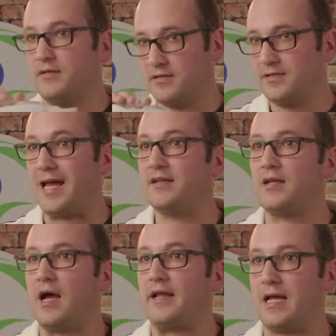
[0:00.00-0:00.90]
10,
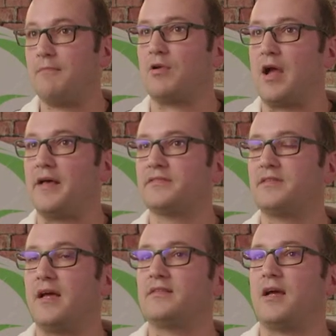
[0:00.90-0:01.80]
to- 10 breaths,
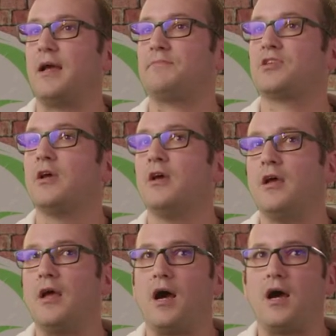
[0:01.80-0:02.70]
10 times.
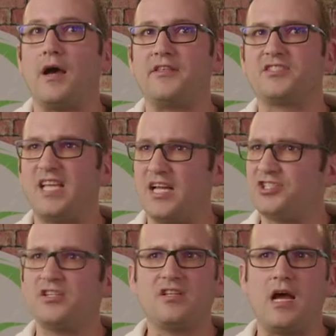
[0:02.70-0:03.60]
Uh, the
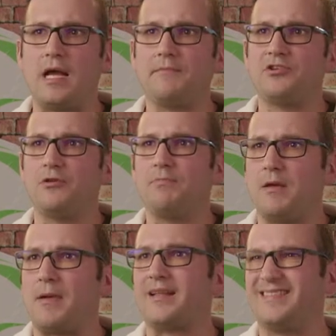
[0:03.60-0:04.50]
session time should be
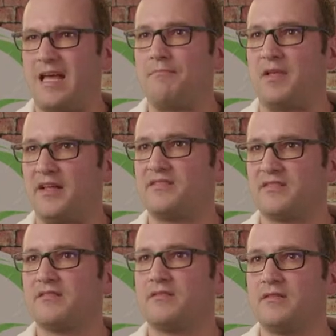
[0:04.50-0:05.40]
about 10 minutes.
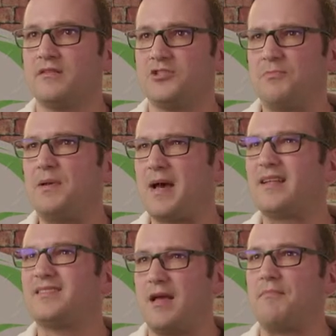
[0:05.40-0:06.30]
Should be
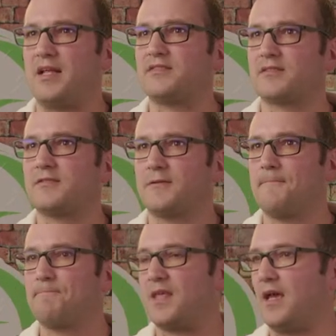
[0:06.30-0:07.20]
about 10 minutes.
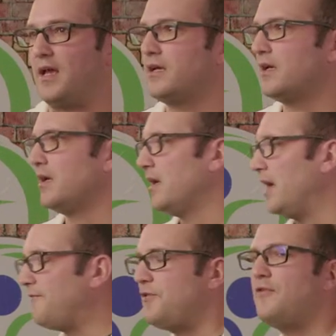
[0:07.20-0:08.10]
Okay.
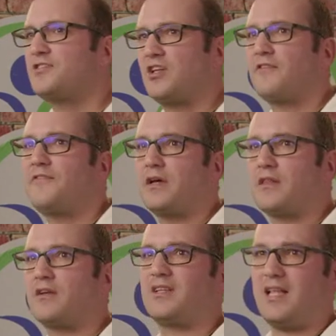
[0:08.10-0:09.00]
If you still feel
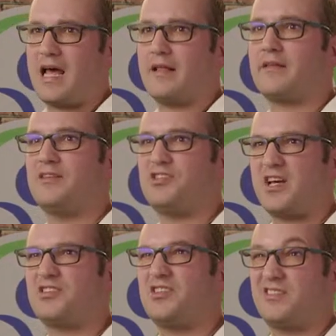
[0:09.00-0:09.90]
there's a lot of
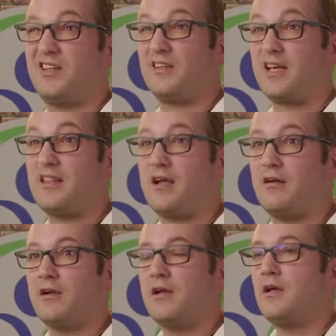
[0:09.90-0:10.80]
congestion still in
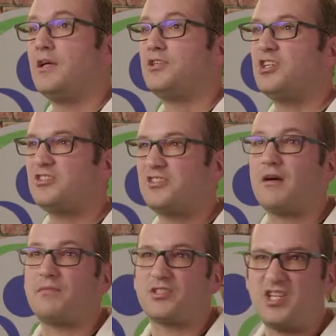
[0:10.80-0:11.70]
there, just
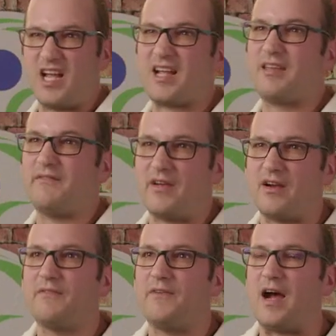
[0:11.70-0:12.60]
double check and
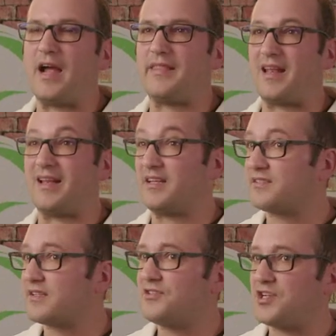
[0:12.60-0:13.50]
verify that it is
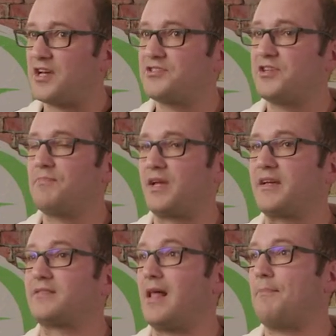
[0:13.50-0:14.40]
congestion
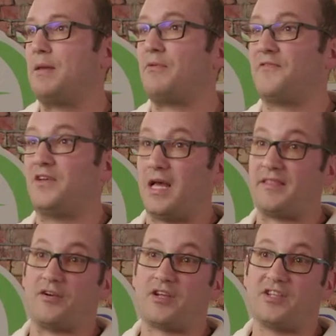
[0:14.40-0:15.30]
because a lot of people feel like
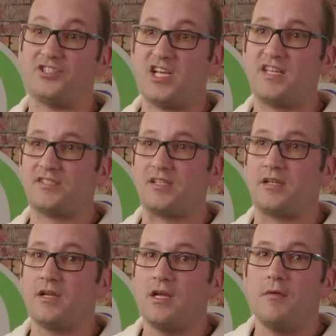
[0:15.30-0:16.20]
they're congested,
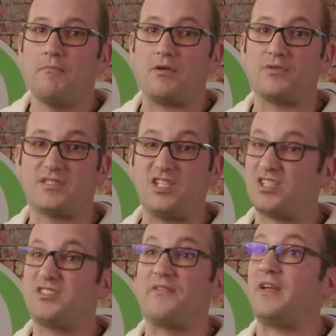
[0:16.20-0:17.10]
but it was
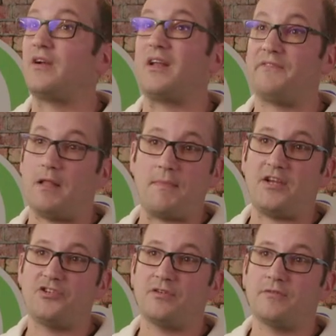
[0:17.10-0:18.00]
just severe
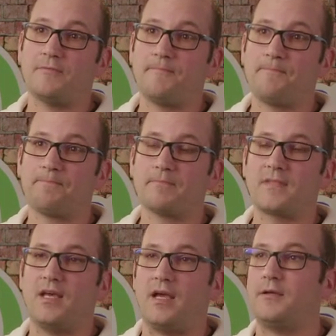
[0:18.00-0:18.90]
inflammation.
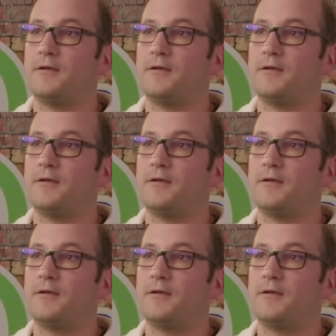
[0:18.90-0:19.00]
Okay.